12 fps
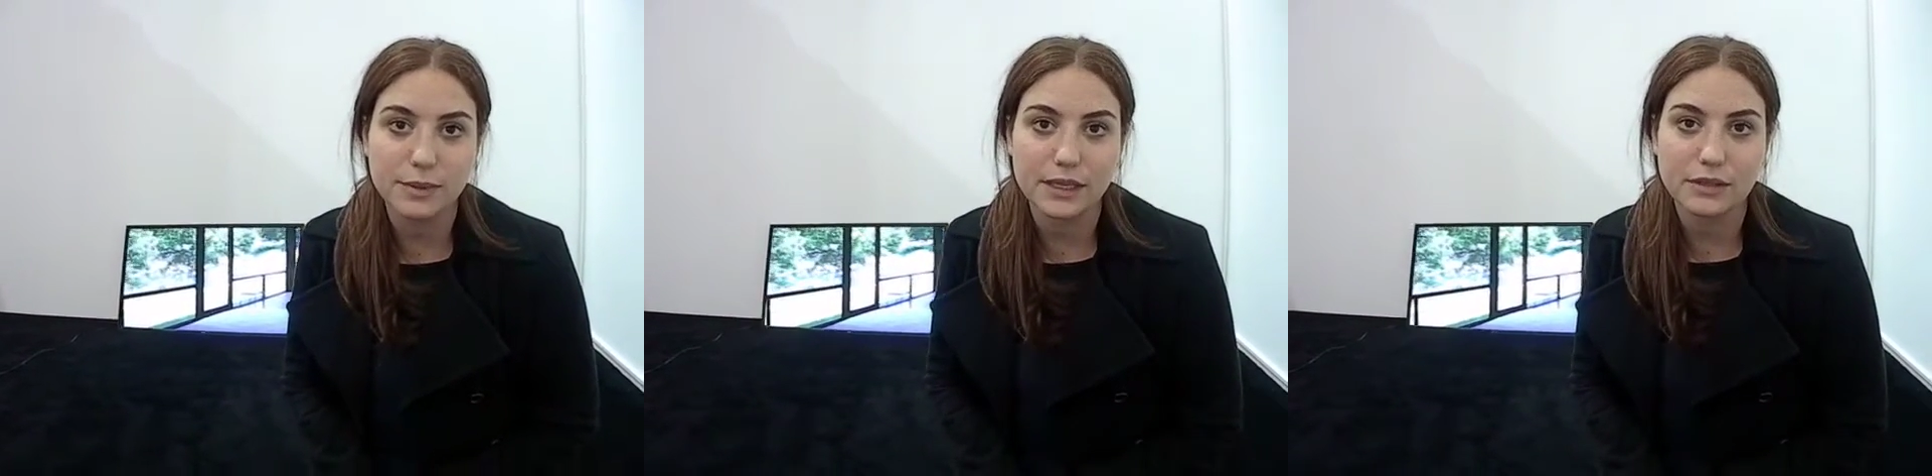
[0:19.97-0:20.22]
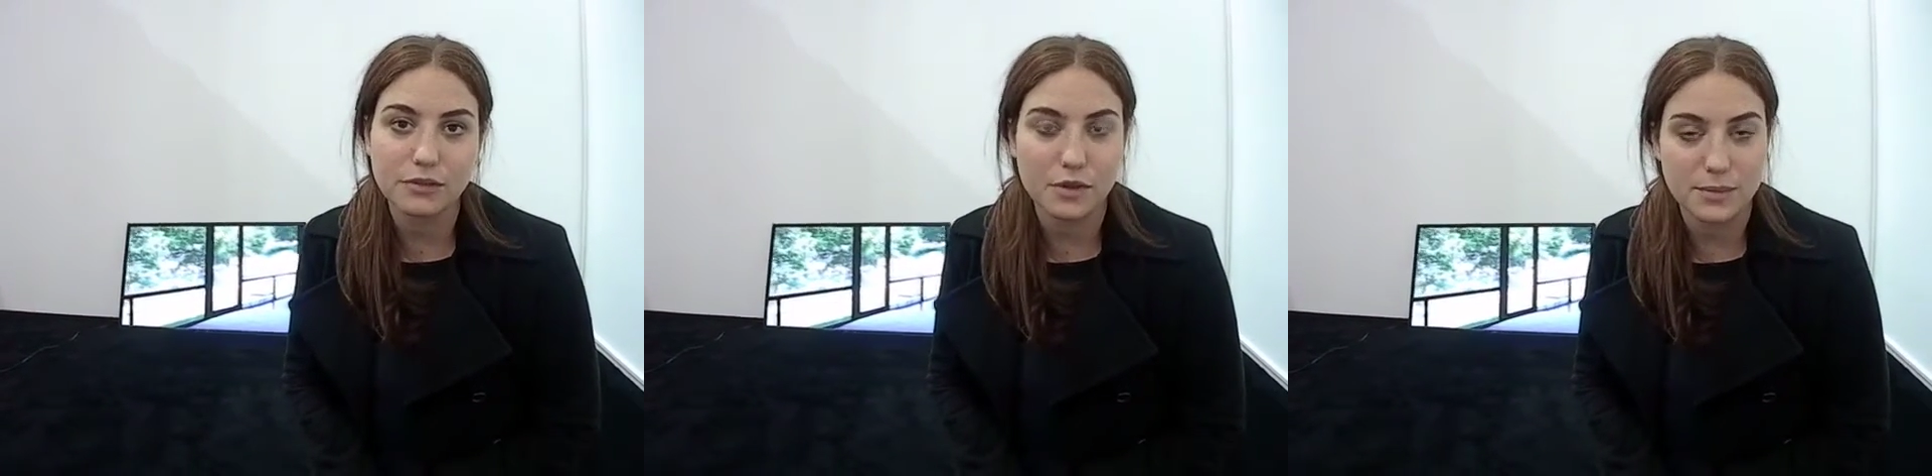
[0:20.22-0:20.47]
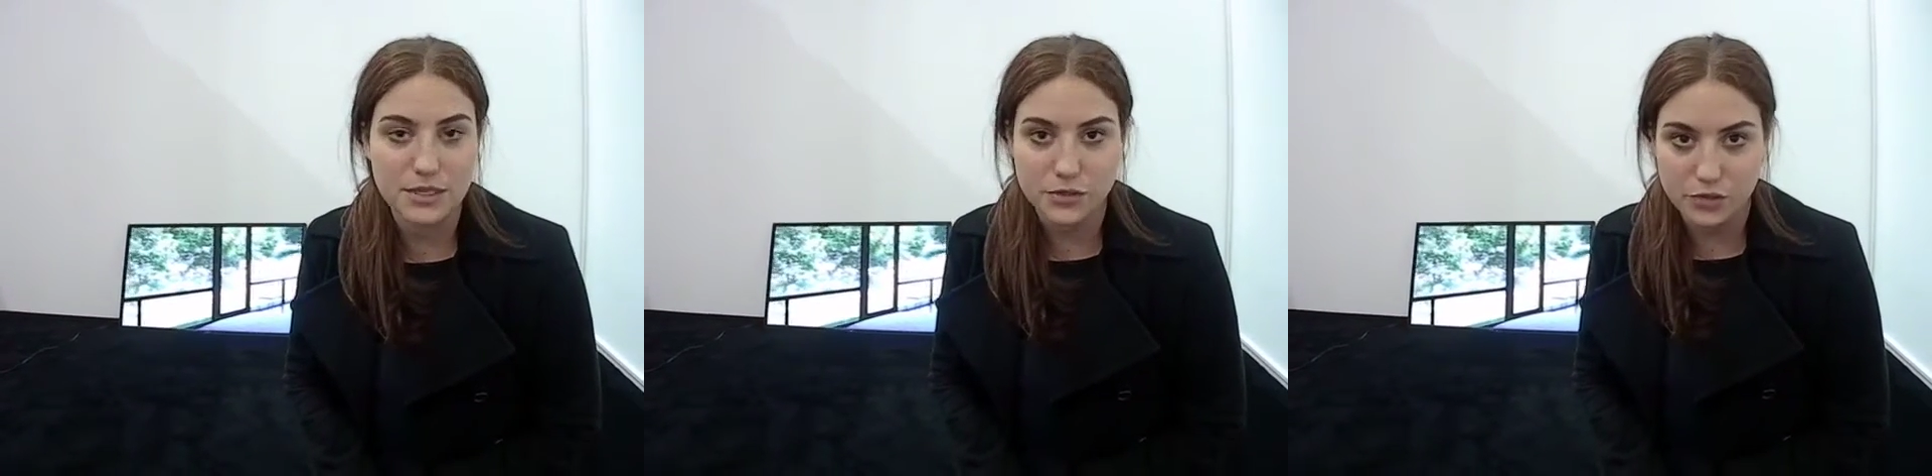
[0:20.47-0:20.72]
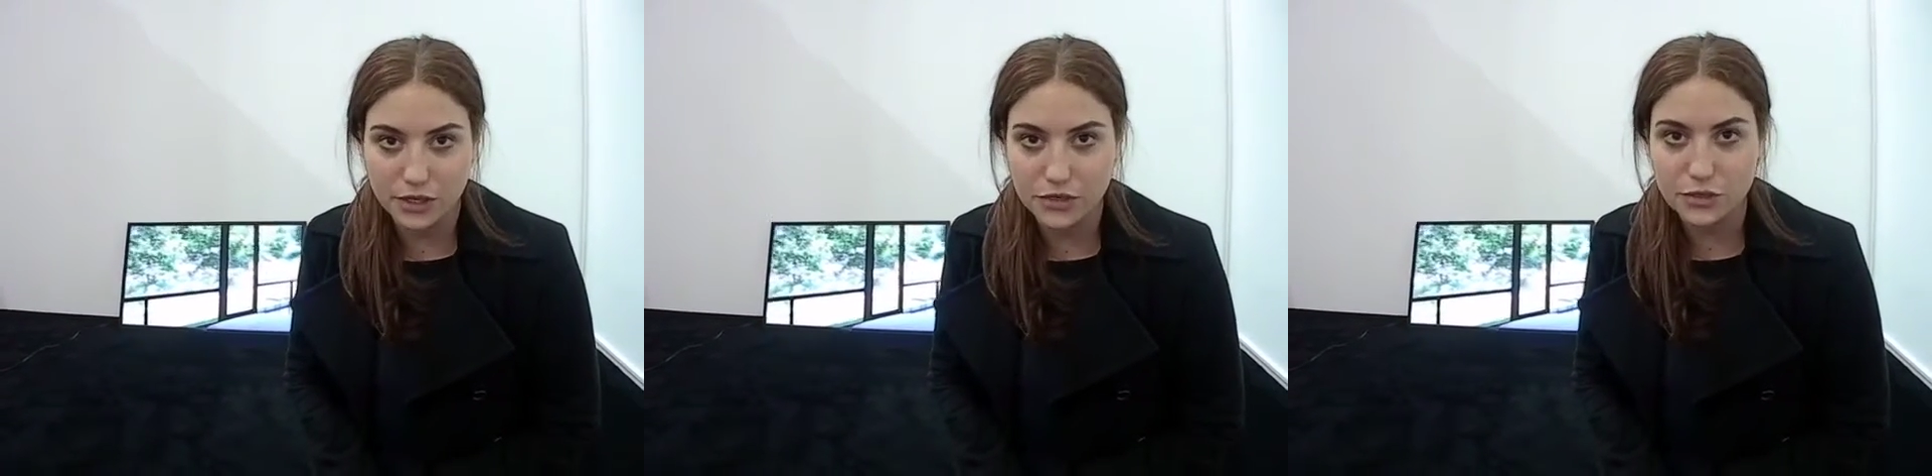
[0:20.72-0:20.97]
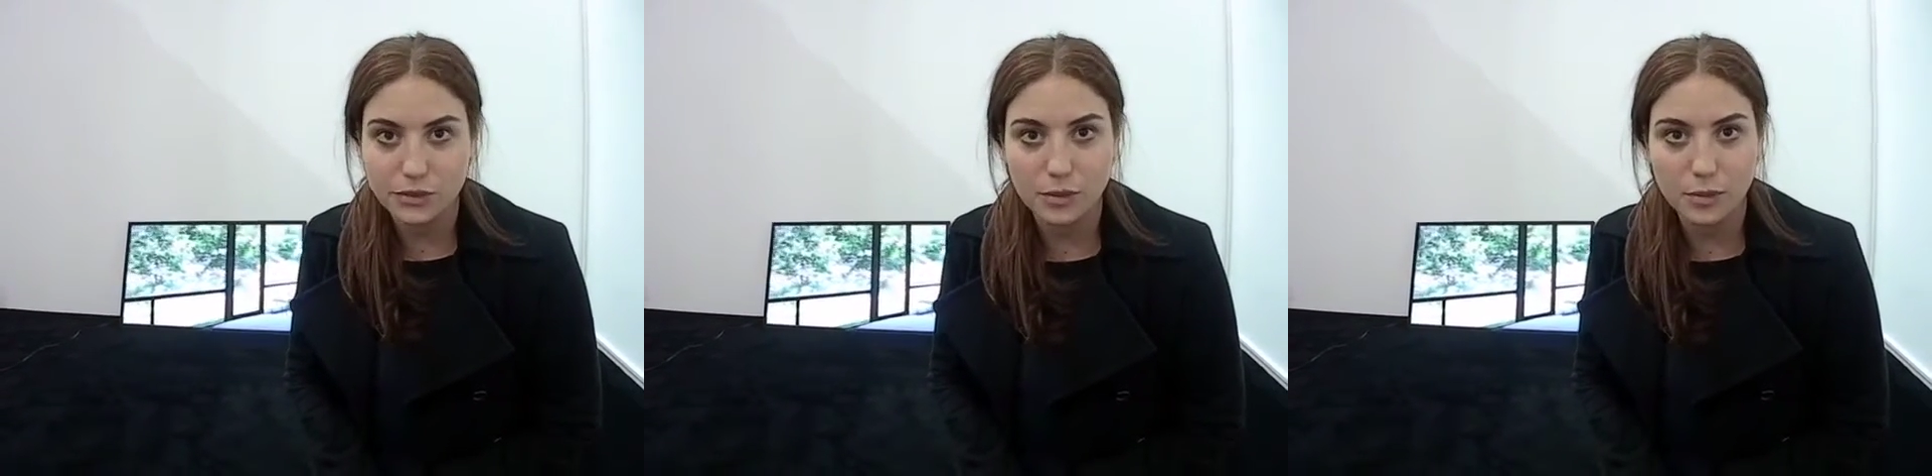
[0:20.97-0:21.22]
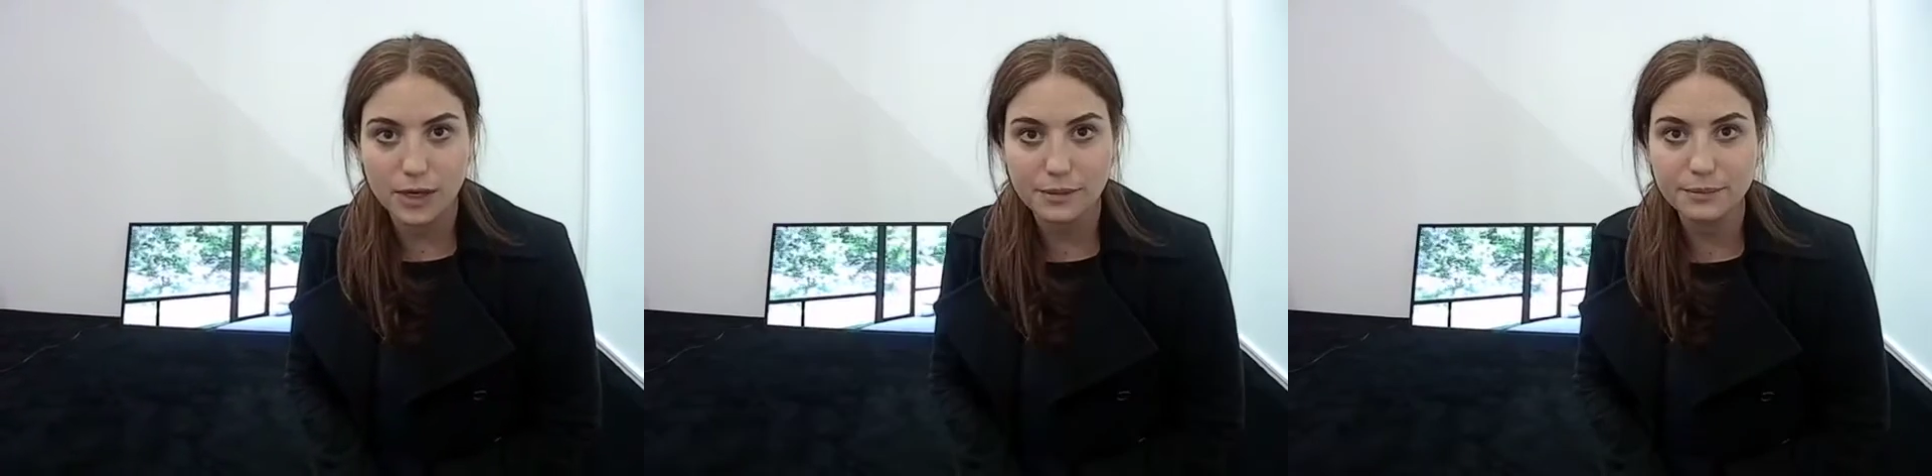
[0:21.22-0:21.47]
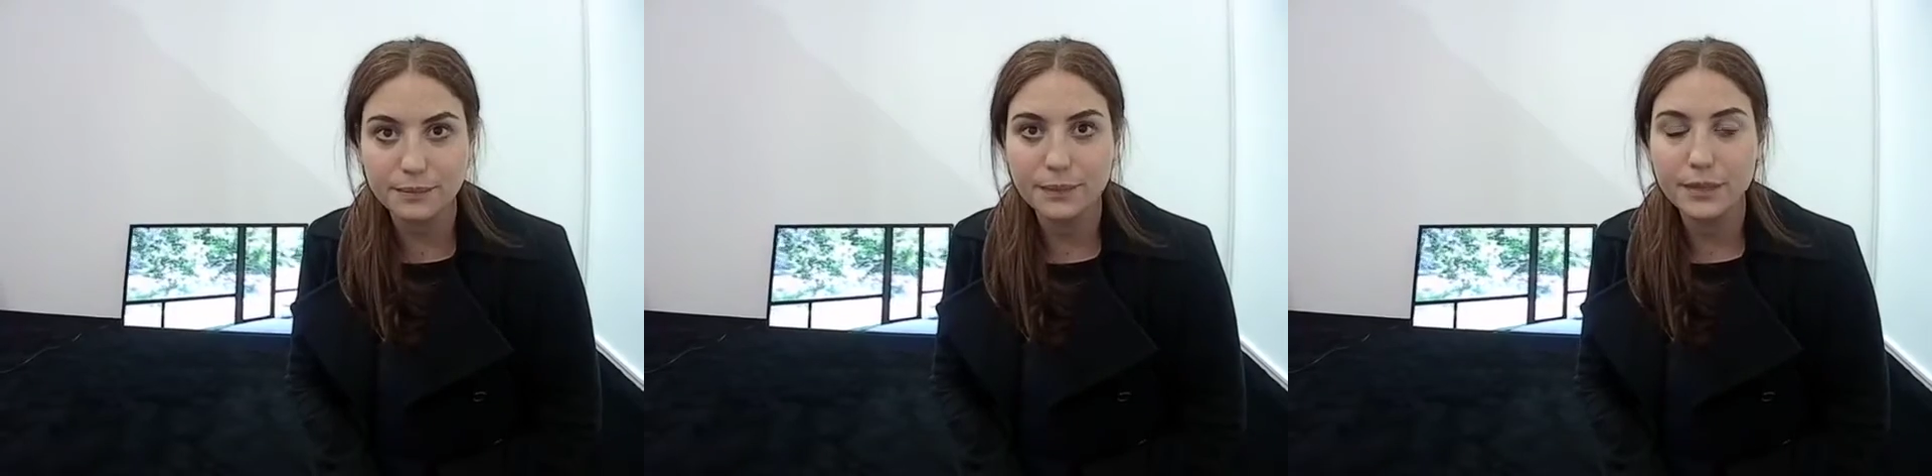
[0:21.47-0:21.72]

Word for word: but from a structural one.